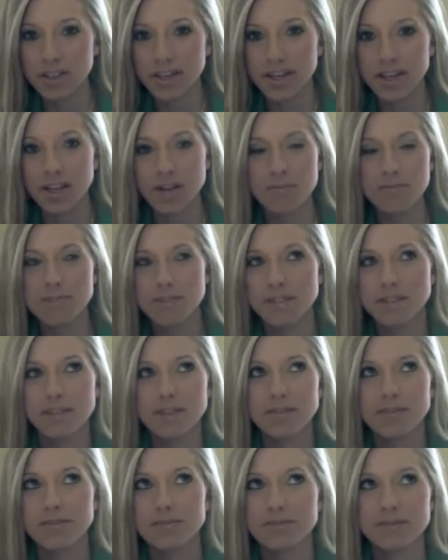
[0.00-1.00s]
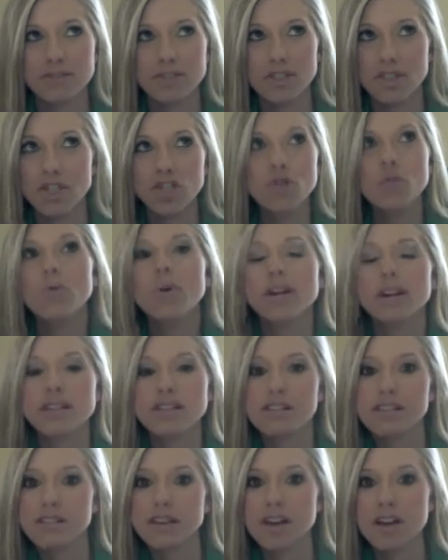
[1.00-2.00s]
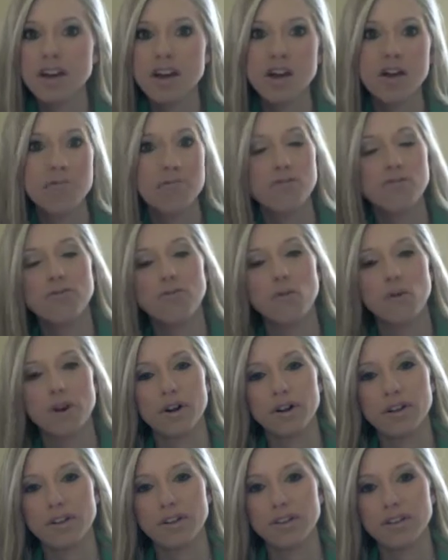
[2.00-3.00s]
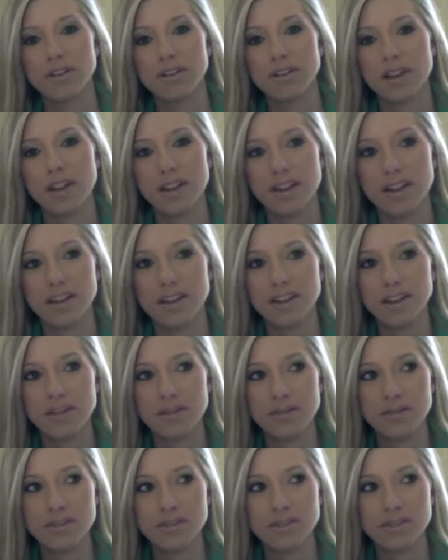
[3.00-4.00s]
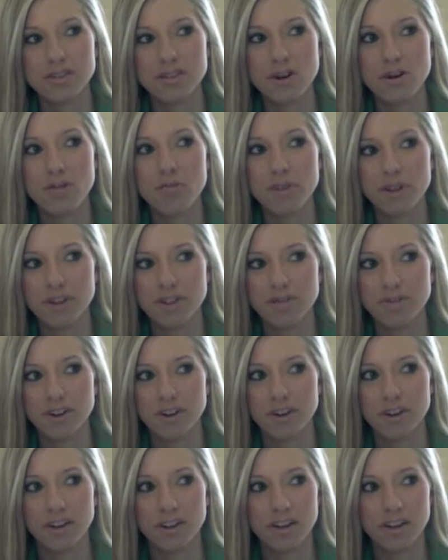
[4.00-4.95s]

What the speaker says: Like, I'm telling, 2 weeks before, and it was so much fun.